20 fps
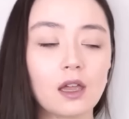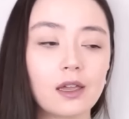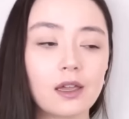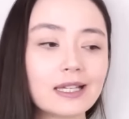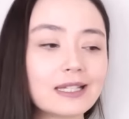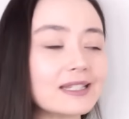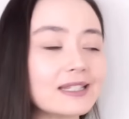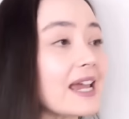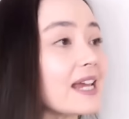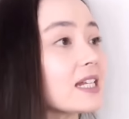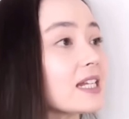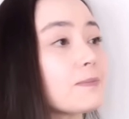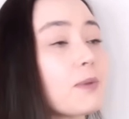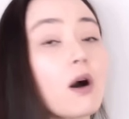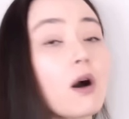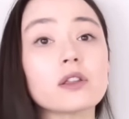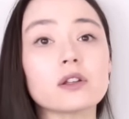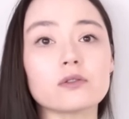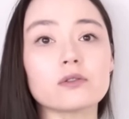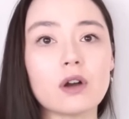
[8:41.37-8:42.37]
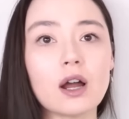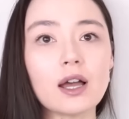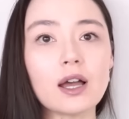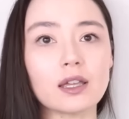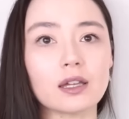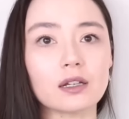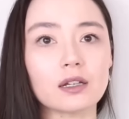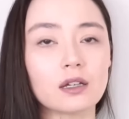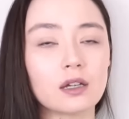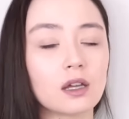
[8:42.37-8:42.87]
Sandy, Paul, and
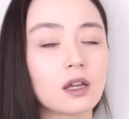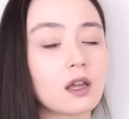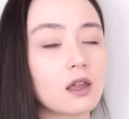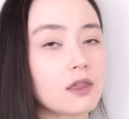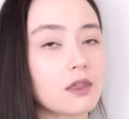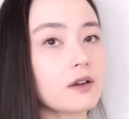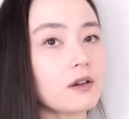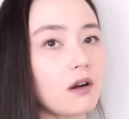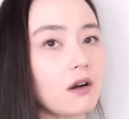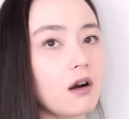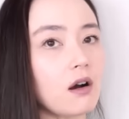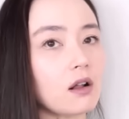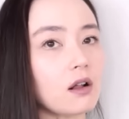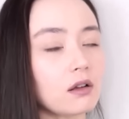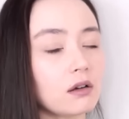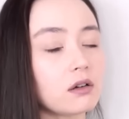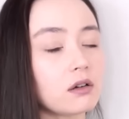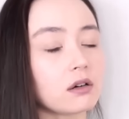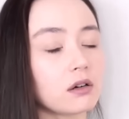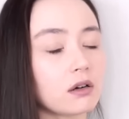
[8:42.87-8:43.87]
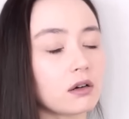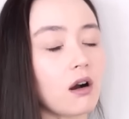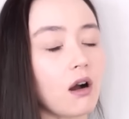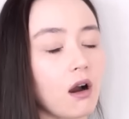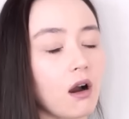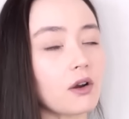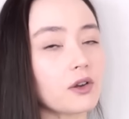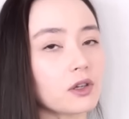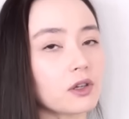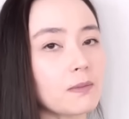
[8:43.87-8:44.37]
Ryan, they're all
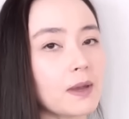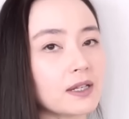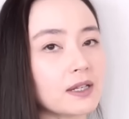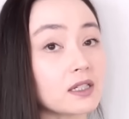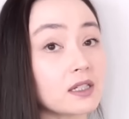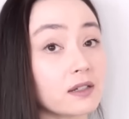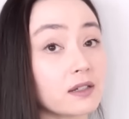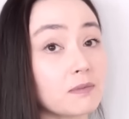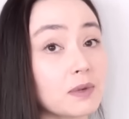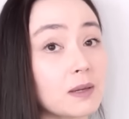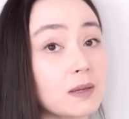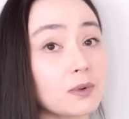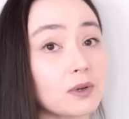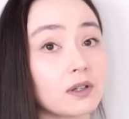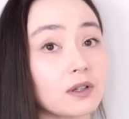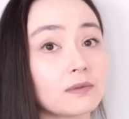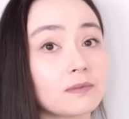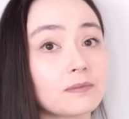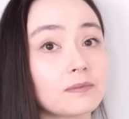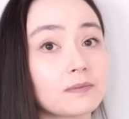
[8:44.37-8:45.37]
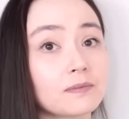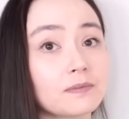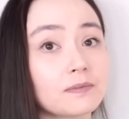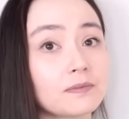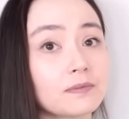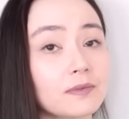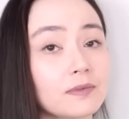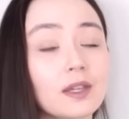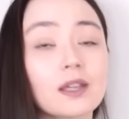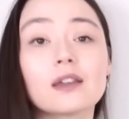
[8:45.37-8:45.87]
argumentative people.
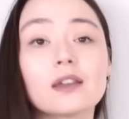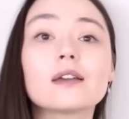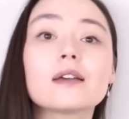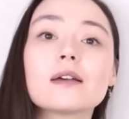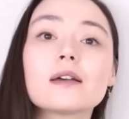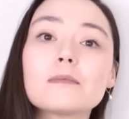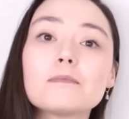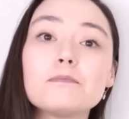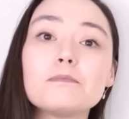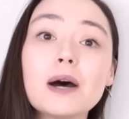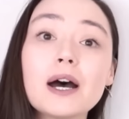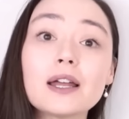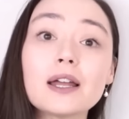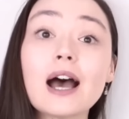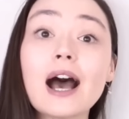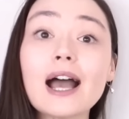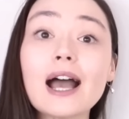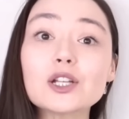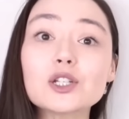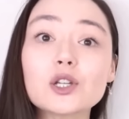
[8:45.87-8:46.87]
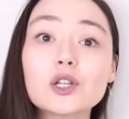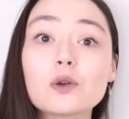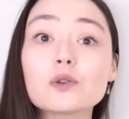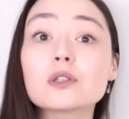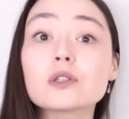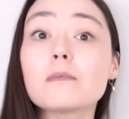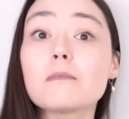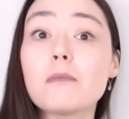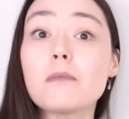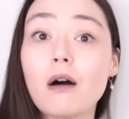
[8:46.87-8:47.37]
But I chose
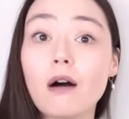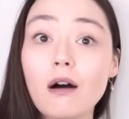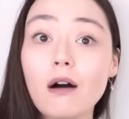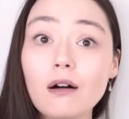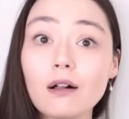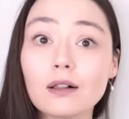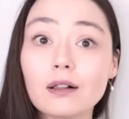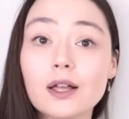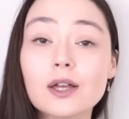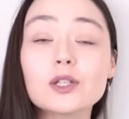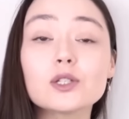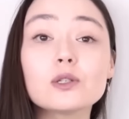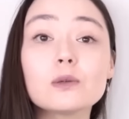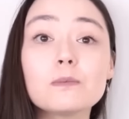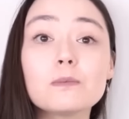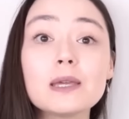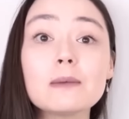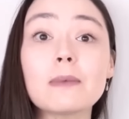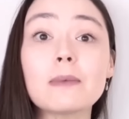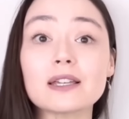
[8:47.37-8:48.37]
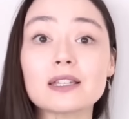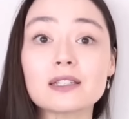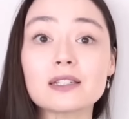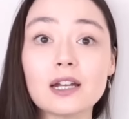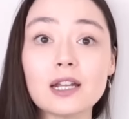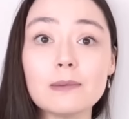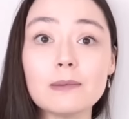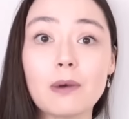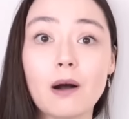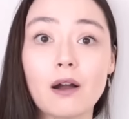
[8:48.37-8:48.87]
Paul to be my
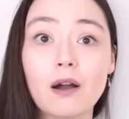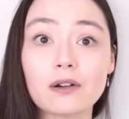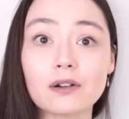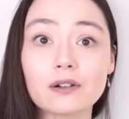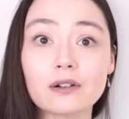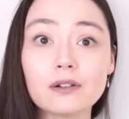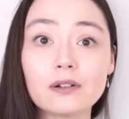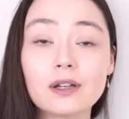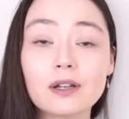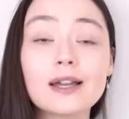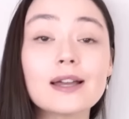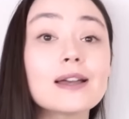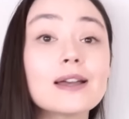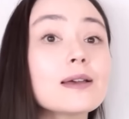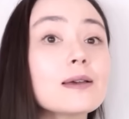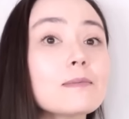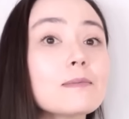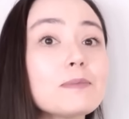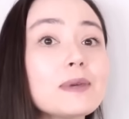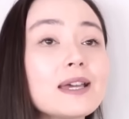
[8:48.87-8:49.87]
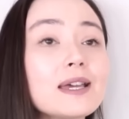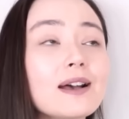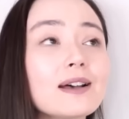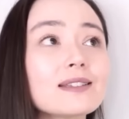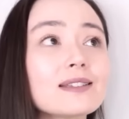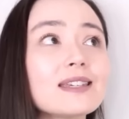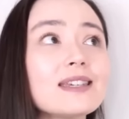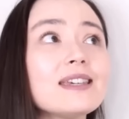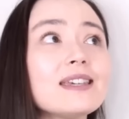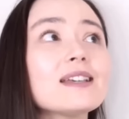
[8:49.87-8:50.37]
study partner because
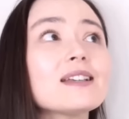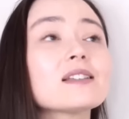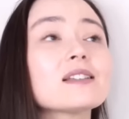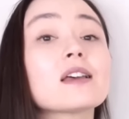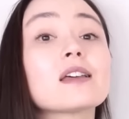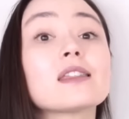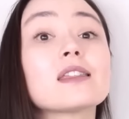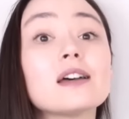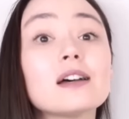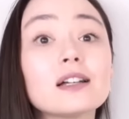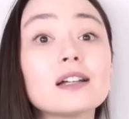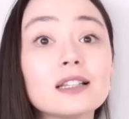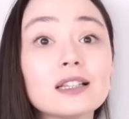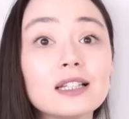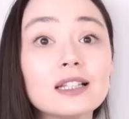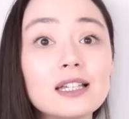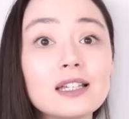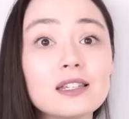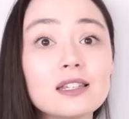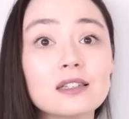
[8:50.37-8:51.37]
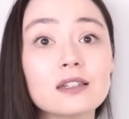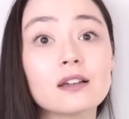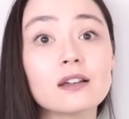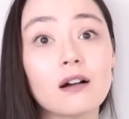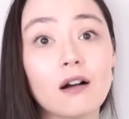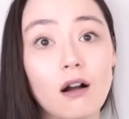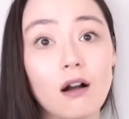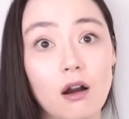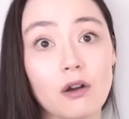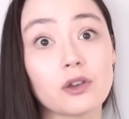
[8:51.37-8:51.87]
he is the least
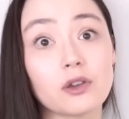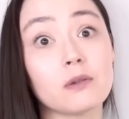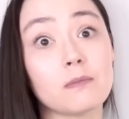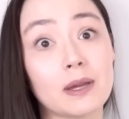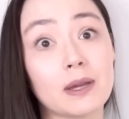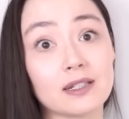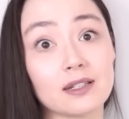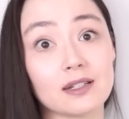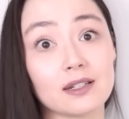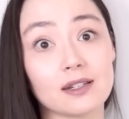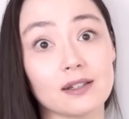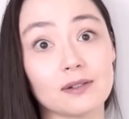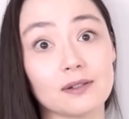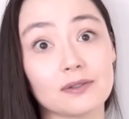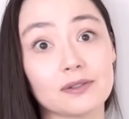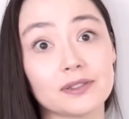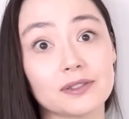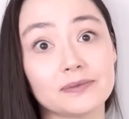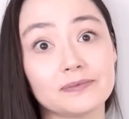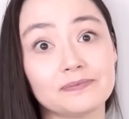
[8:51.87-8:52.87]
argumentative.